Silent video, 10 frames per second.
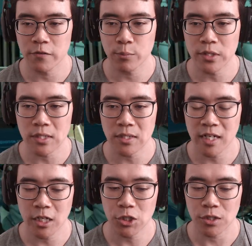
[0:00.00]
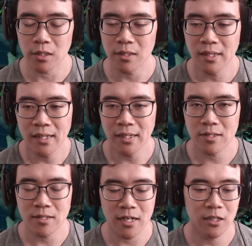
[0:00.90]
the presentation.
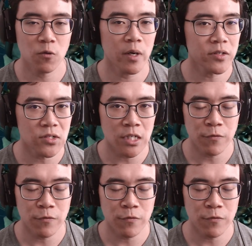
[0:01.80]
It's not quantity of